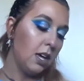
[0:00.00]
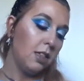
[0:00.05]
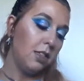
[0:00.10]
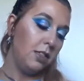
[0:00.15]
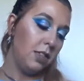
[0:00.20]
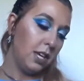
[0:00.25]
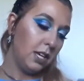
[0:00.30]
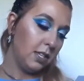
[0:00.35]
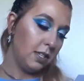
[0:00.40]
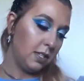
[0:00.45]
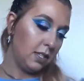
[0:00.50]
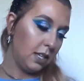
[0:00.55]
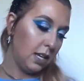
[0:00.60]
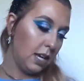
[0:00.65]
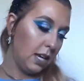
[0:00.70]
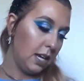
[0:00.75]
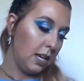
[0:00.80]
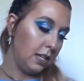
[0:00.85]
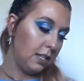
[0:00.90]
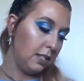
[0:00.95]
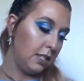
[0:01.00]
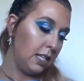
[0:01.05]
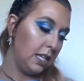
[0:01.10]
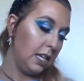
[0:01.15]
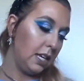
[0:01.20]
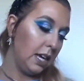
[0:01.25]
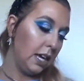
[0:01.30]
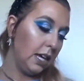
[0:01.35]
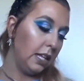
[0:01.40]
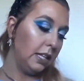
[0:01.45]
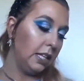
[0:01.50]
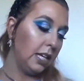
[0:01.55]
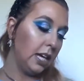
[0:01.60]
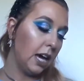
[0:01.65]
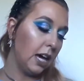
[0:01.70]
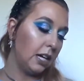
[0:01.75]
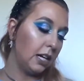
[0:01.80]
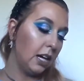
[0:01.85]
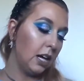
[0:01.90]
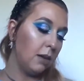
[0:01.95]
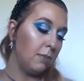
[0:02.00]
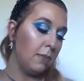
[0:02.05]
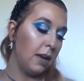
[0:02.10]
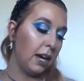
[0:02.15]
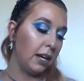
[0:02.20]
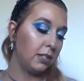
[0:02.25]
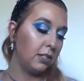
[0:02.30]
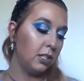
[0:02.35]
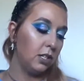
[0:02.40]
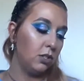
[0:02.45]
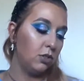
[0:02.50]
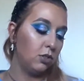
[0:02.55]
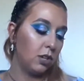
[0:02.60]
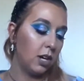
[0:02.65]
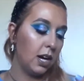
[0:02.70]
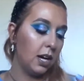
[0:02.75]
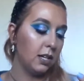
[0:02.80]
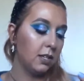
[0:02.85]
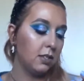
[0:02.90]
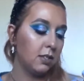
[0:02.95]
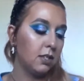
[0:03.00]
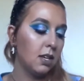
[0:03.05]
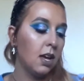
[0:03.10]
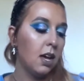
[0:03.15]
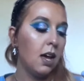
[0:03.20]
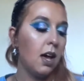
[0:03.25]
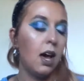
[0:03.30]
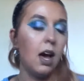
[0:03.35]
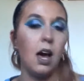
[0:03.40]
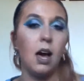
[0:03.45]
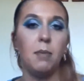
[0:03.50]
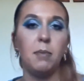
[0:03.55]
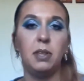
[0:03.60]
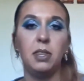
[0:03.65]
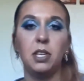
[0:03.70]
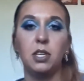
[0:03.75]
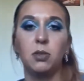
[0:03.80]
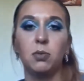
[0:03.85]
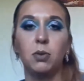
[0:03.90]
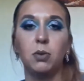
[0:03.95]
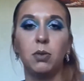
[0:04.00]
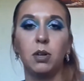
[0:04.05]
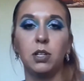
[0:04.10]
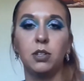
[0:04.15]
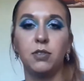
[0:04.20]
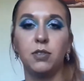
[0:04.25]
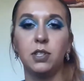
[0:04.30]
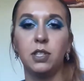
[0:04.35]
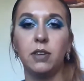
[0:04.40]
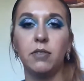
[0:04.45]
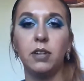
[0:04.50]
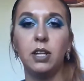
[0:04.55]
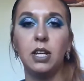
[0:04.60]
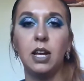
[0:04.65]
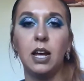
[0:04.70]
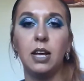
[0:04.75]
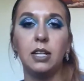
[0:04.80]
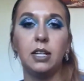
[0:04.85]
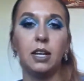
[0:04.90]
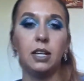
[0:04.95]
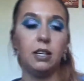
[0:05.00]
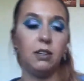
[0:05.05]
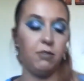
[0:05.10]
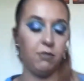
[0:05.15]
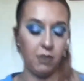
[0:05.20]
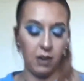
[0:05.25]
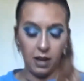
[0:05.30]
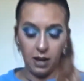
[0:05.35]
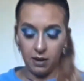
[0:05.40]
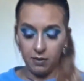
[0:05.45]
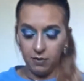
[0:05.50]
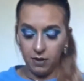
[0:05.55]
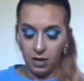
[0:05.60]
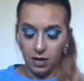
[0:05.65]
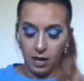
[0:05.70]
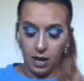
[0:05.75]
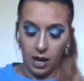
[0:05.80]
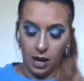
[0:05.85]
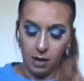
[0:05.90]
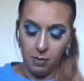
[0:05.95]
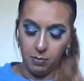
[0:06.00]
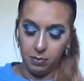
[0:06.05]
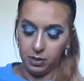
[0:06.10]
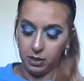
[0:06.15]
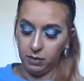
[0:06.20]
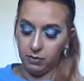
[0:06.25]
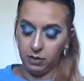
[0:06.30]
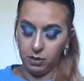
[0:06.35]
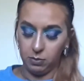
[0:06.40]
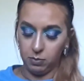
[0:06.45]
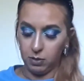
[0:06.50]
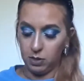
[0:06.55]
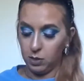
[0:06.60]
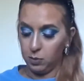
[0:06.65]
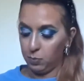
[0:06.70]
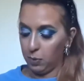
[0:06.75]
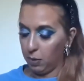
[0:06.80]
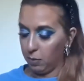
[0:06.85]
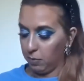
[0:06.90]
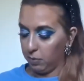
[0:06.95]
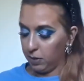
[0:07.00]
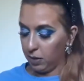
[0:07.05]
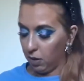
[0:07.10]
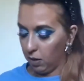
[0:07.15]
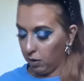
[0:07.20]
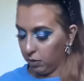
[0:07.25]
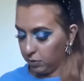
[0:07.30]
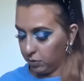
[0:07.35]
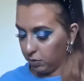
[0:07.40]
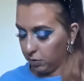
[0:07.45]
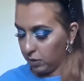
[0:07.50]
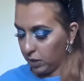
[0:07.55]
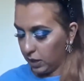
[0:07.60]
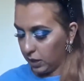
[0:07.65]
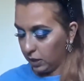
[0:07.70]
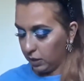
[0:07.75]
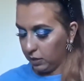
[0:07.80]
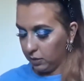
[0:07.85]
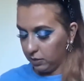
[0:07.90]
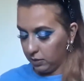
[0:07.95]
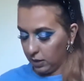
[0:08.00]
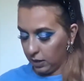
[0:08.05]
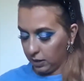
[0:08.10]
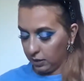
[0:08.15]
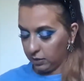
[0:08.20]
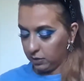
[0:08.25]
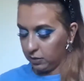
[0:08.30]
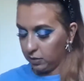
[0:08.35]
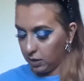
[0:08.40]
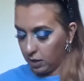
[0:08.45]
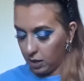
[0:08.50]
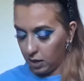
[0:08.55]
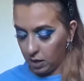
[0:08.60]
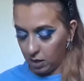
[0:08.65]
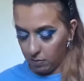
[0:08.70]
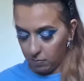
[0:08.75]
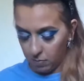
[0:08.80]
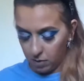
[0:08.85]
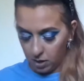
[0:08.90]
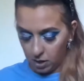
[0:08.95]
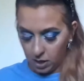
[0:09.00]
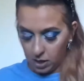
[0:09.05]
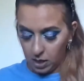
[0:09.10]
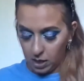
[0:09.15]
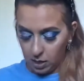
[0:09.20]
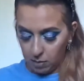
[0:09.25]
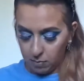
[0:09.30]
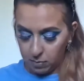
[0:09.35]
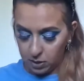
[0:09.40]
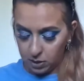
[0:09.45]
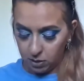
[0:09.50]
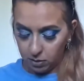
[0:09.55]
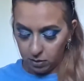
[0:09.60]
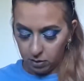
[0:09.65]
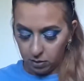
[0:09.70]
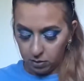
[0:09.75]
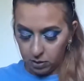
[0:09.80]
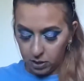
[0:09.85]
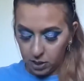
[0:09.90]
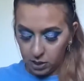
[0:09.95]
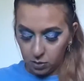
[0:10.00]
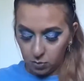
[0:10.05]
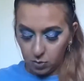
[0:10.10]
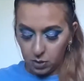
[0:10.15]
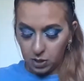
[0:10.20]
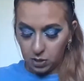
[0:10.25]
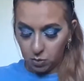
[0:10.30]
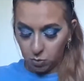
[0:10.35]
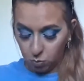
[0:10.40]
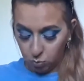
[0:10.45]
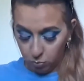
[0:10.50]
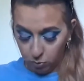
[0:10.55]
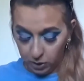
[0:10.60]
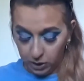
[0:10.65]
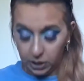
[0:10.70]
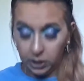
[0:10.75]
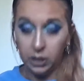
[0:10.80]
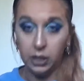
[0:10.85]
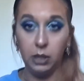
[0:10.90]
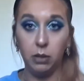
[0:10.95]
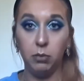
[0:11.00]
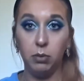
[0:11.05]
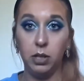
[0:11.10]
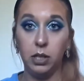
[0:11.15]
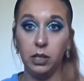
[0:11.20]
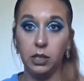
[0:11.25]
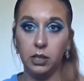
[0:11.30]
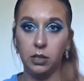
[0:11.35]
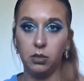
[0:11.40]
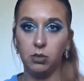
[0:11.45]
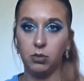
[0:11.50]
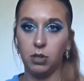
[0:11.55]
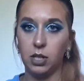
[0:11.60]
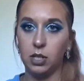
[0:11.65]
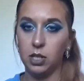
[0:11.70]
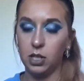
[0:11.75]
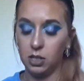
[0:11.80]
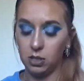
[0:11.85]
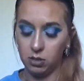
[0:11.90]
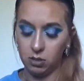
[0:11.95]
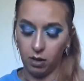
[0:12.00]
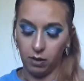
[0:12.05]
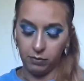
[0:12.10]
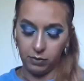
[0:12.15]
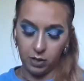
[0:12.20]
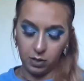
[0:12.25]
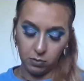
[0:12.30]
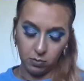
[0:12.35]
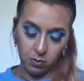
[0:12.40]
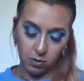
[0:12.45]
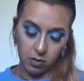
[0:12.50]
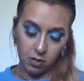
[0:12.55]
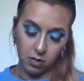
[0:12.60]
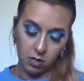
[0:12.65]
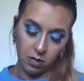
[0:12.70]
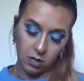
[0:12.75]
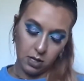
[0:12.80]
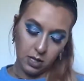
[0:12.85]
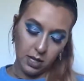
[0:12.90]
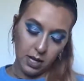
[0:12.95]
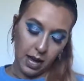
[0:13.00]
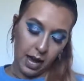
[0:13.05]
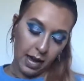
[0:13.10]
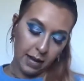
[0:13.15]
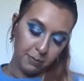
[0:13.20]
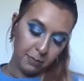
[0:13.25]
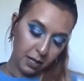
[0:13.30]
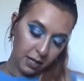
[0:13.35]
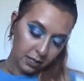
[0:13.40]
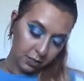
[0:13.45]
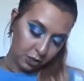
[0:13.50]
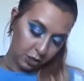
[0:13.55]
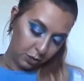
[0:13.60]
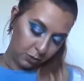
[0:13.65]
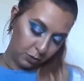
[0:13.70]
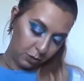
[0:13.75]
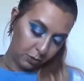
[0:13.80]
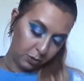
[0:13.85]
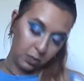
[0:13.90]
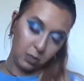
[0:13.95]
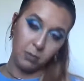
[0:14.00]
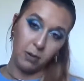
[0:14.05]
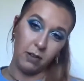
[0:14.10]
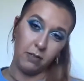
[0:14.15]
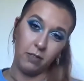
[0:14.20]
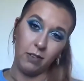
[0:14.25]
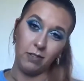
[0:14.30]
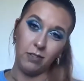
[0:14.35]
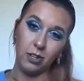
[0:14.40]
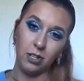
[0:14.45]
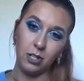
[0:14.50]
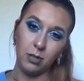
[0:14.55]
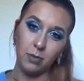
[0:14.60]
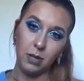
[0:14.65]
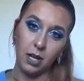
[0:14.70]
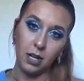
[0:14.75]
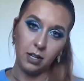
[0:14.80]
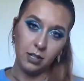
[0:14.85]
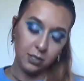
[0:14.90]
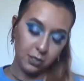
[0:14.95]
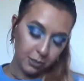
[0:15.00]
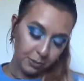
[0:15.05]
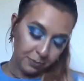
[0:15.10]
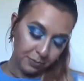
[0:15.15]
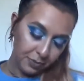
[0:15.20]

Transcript: This is the Ileana maxi dress, and this one runs for $79.95. I believe this one is probably also that exact same material. This one is really, really stretchy and soft. This one, I'm not sure which one's my favorite, to be honest.